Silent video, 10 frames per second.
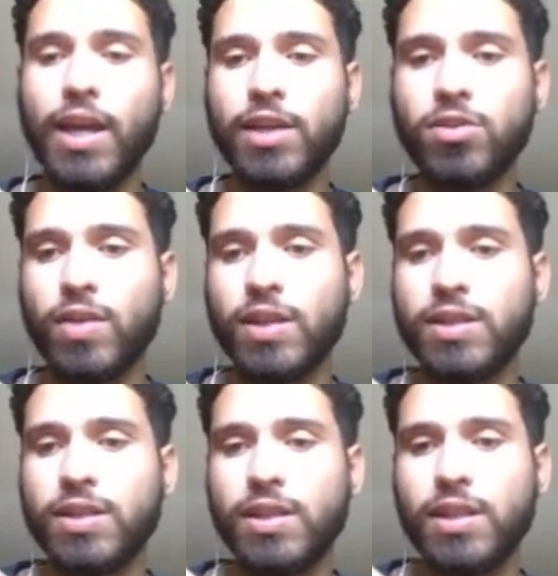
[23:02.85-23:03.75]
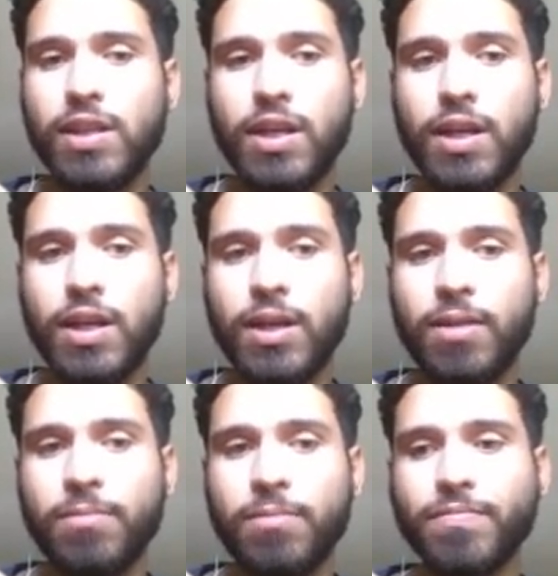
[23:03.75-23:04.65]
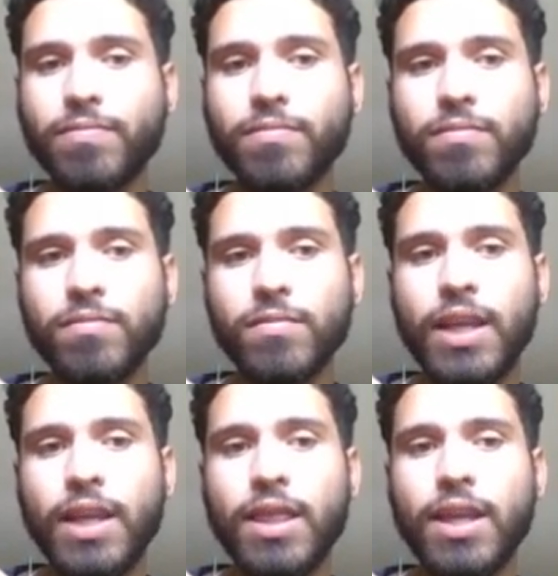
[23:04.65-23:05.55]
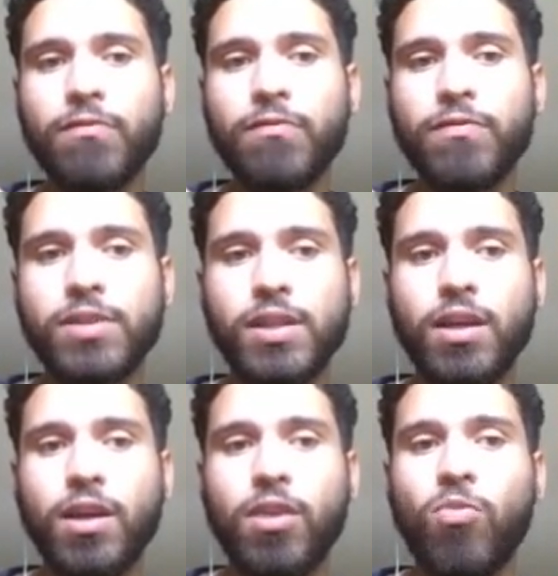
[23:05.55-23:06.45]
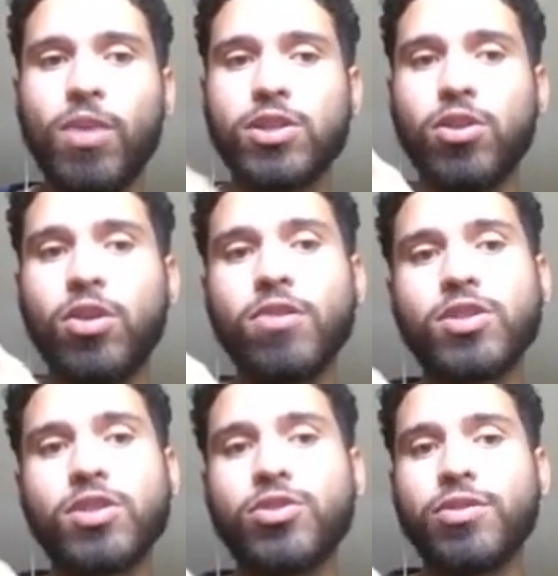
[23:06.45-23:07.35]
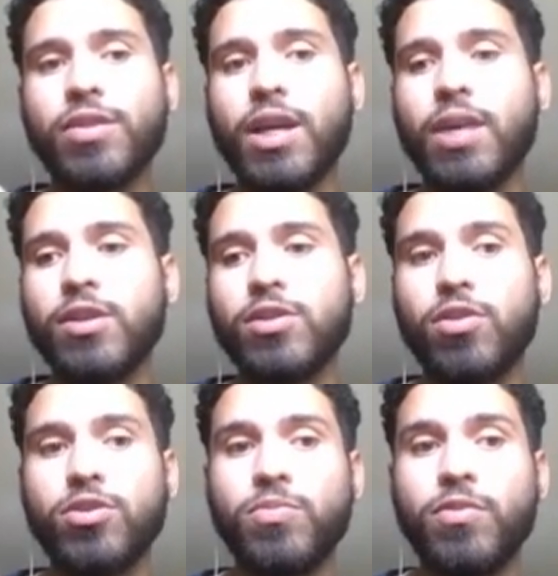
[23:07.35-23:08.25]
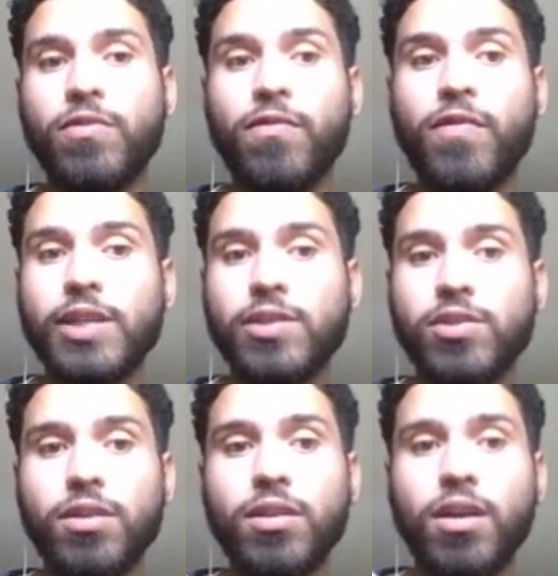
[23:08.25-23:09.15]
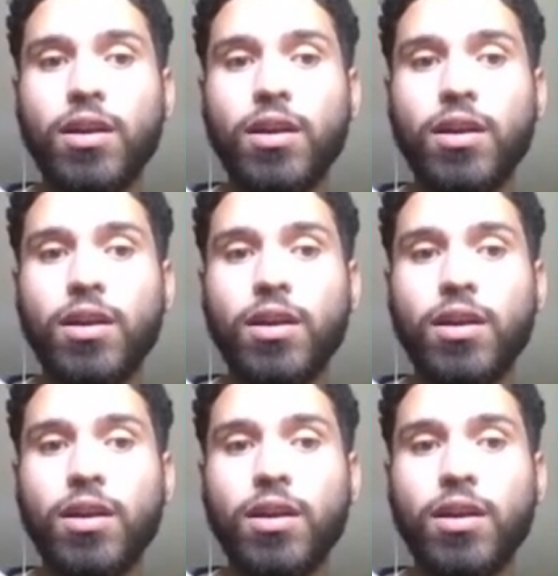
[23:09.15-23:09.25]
As you can see in the gift. What's closest to the camera is going to move faster.